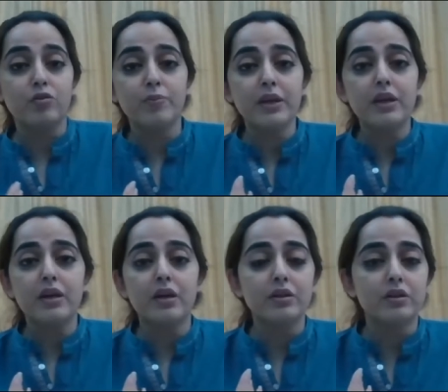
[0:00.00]
there's been
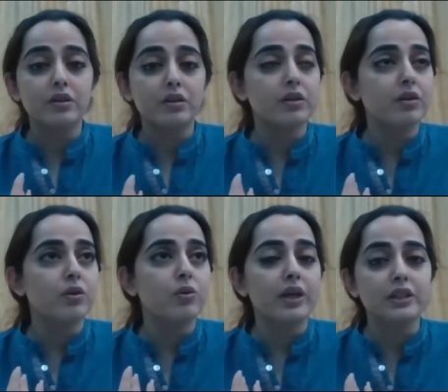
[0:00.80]
uh, the you
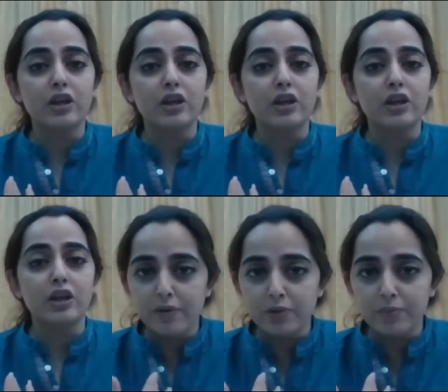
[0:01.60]
know Ehsaas
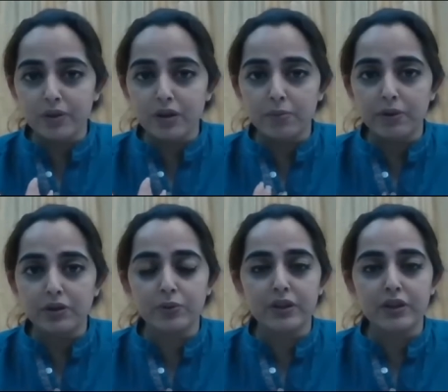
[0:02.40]
program from the
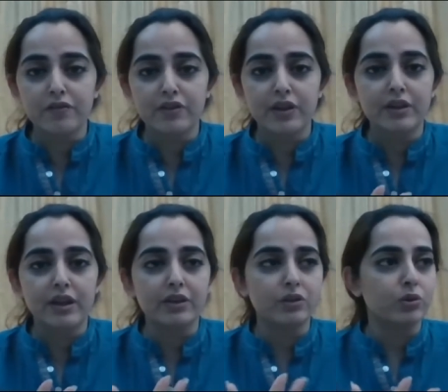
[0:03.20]
government where they've said
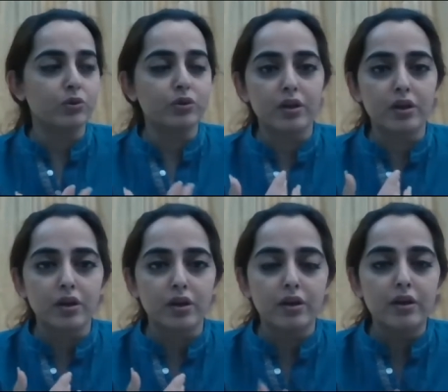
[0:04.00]
that you know they'll
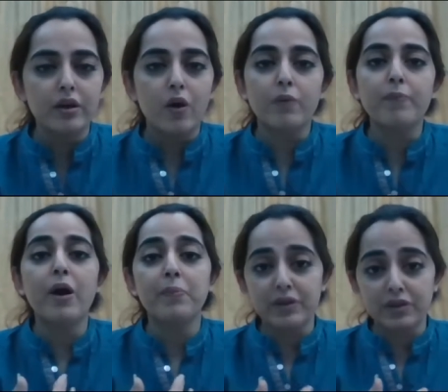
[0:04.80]
uh, on
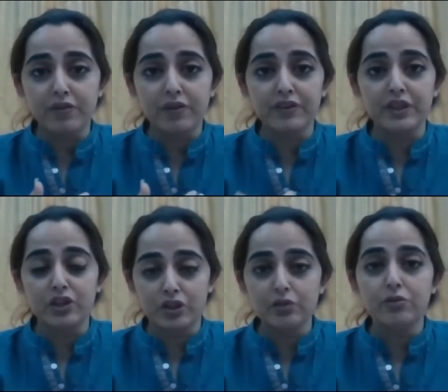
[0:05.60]
biometric
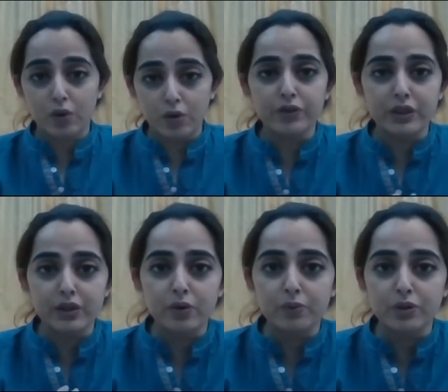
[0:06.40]
verification,
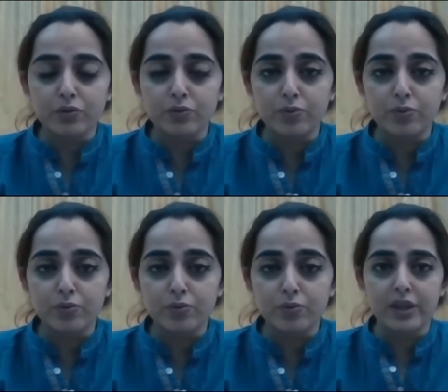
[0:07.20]
obviously you know which is very
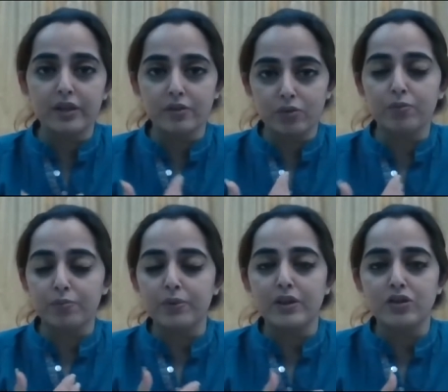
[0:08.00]
good thing. So
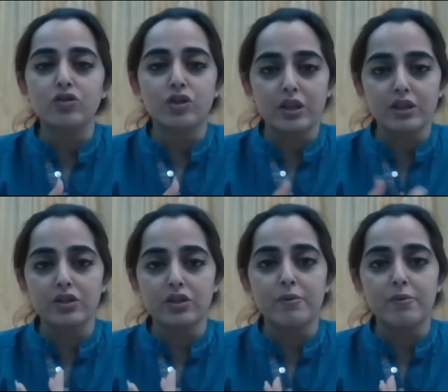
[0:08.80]
lesser chances
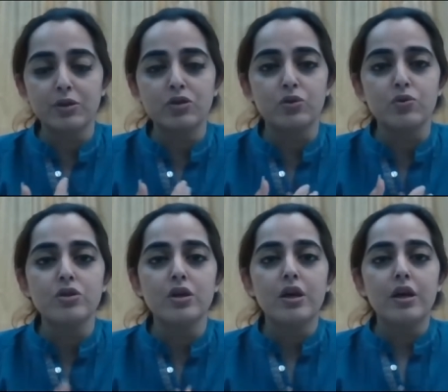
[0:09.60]
it will be misused.